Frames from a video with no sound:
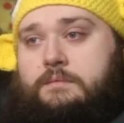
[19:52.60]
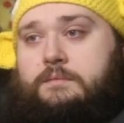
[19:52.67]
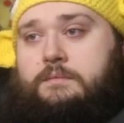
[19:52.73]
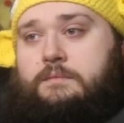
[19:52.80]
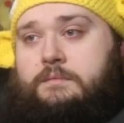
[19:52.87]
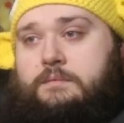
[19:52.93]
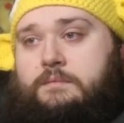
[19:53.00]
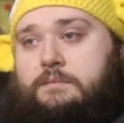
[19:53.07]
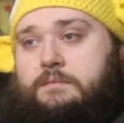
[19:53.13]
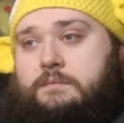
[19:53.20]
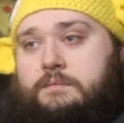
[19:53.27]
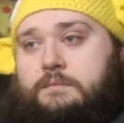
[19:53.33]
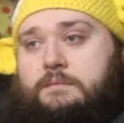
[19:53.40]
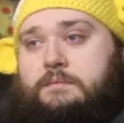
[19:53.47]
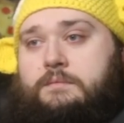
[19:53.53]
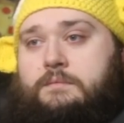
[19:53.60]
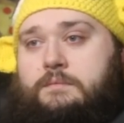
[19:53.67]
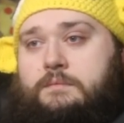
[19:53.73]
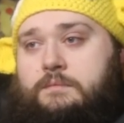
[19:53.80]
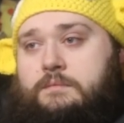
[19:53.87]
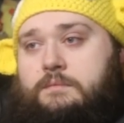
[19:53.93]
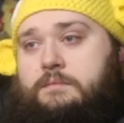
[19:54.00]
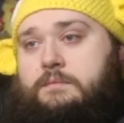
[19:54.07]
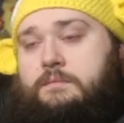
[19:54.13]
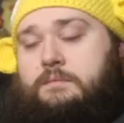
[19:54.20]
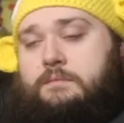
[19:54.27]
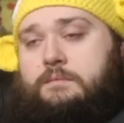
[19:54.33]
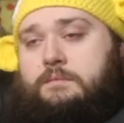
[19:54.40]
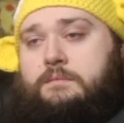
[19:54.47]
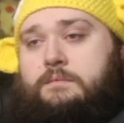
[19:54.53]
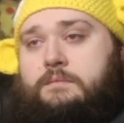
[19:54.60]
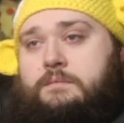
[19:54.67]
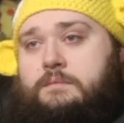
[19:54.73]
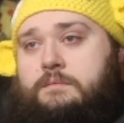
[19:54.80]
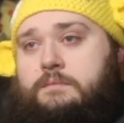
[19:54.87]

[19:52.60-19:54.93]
This person isn't speaking.